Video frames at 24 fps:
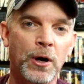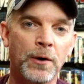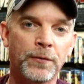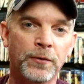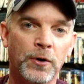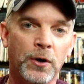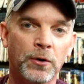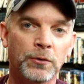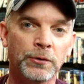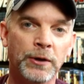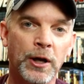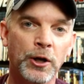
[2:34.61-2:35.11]

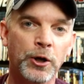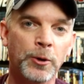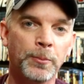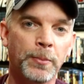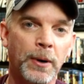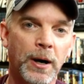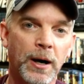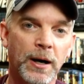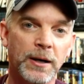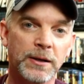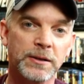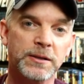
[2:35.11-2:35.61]
over on
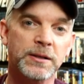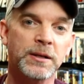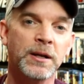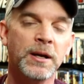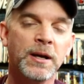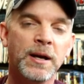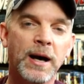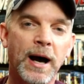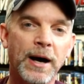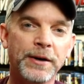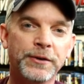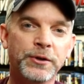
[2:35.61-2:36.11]
Letterboxd.
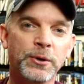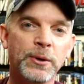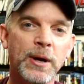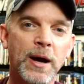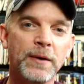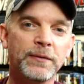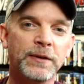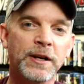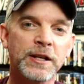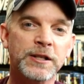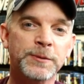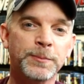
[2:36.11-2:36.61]
I do
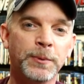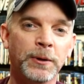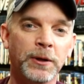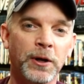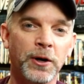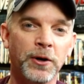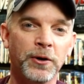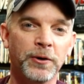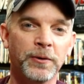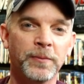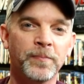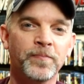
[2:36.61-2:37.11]
have links
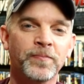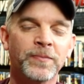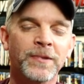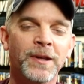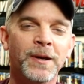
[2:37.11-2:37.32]
below.